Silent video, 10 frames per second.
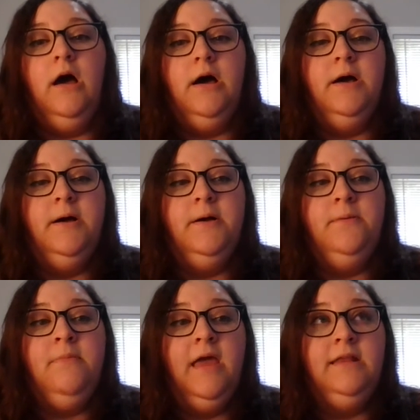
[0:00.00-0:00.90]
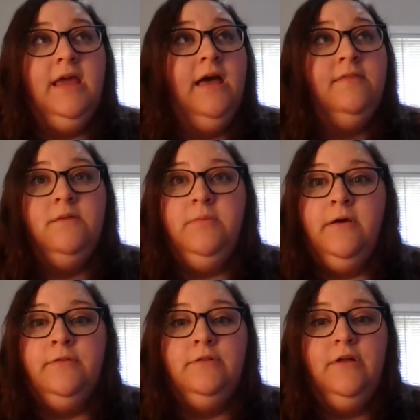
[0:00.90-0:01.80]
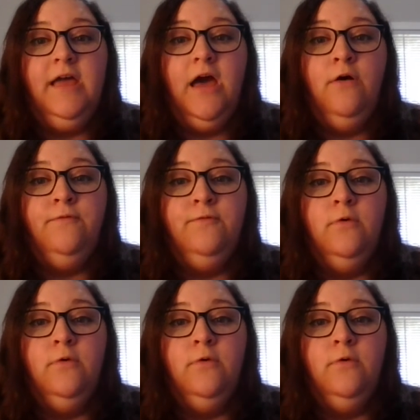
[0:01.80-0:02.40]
And then be on the lookout